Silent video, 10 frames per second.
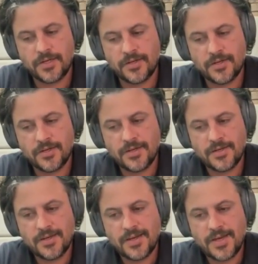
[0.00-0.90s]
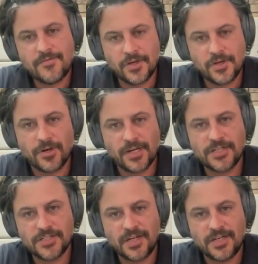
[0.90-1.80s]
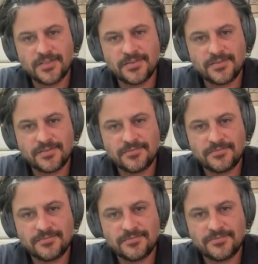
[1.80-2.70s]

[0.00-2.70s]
between having a product designed